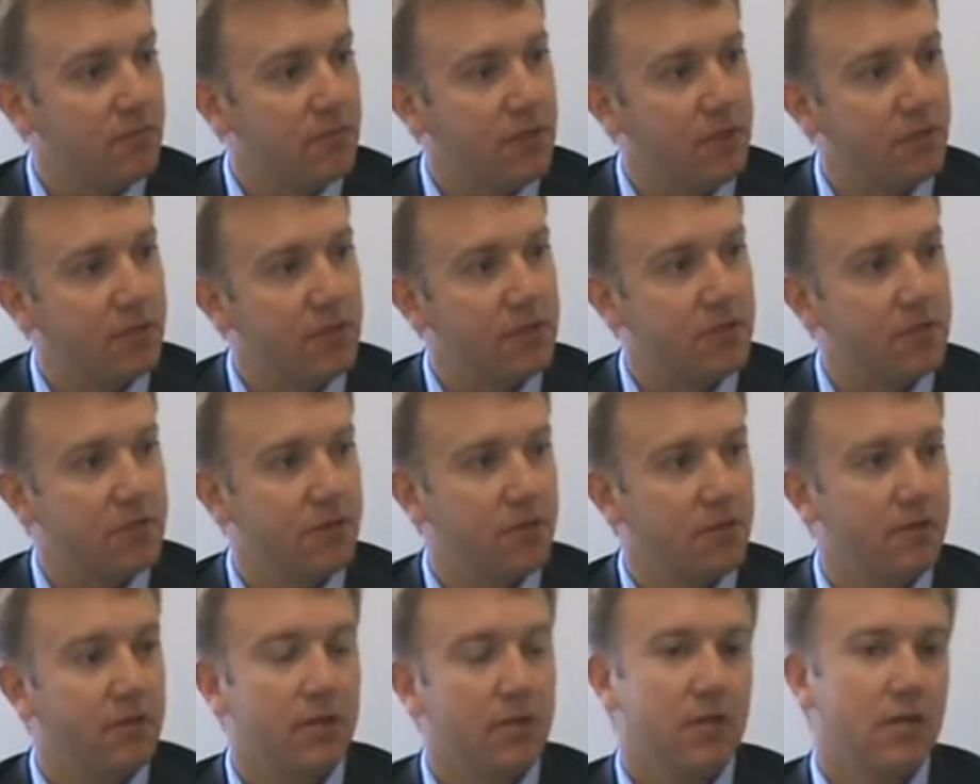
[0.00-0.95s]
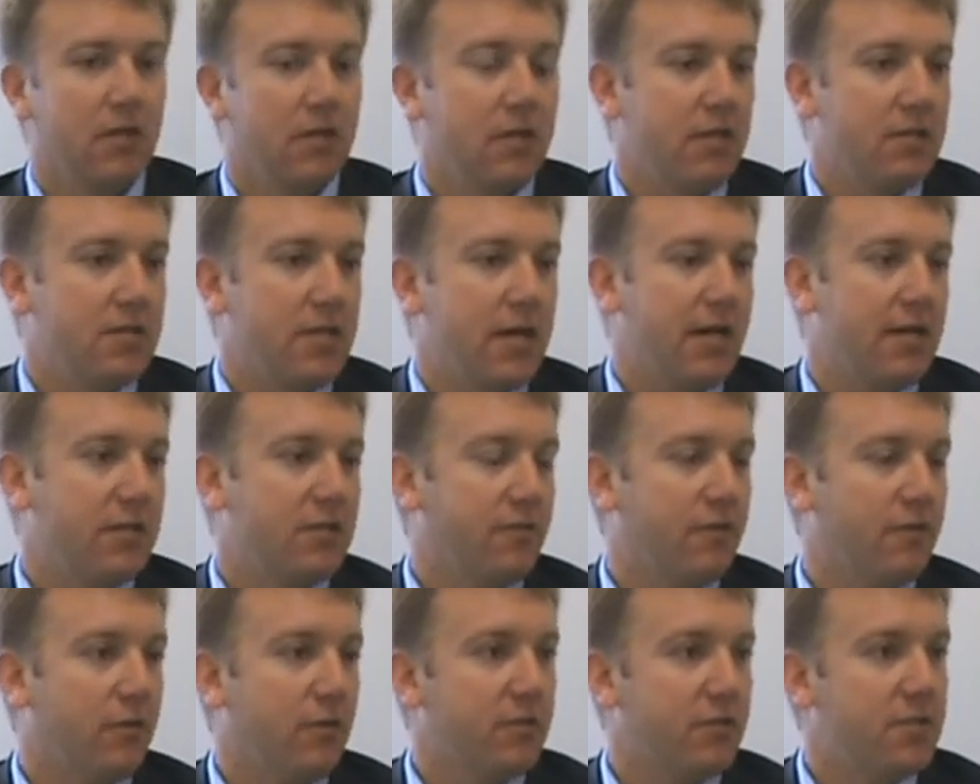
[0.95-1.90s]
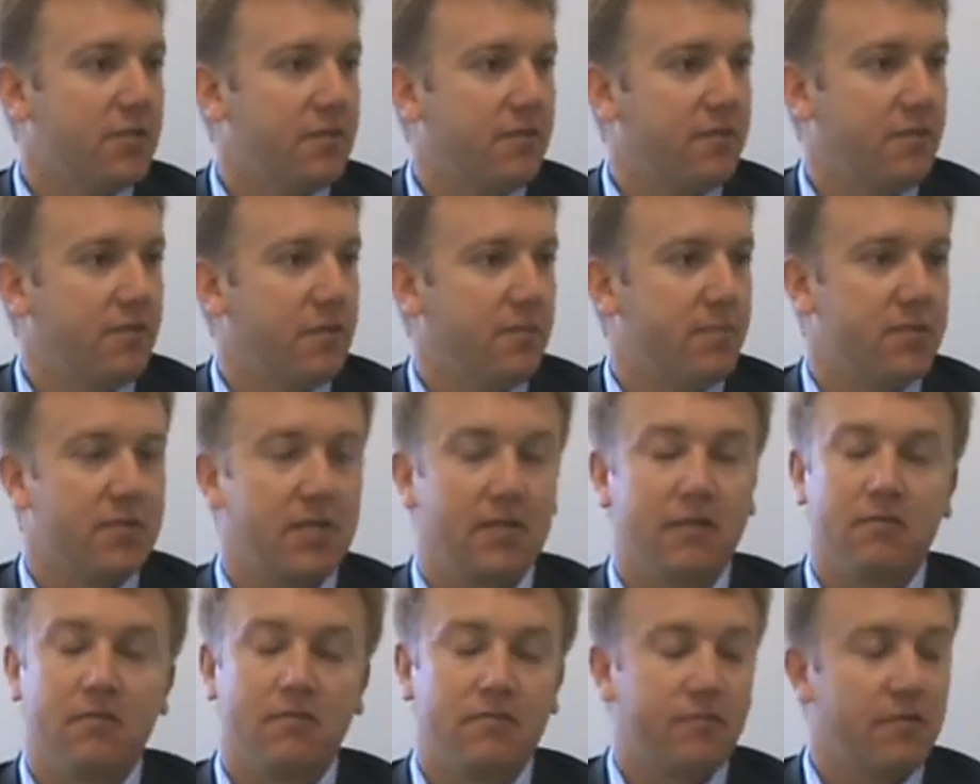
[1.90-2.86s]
units to as high as 40 to 50%,